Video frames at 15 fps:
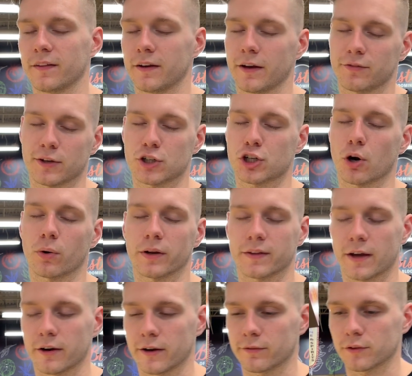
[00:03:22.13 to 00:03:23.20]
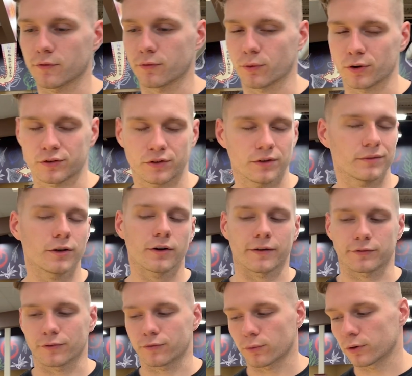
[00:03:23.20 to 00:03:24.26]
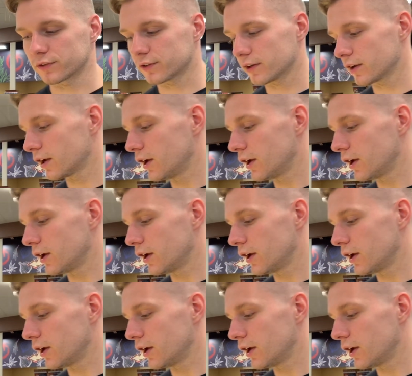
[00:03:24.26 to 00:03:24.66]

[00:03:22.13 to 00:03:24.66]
That you have to choke it down, you have to force it. You don't have to force it.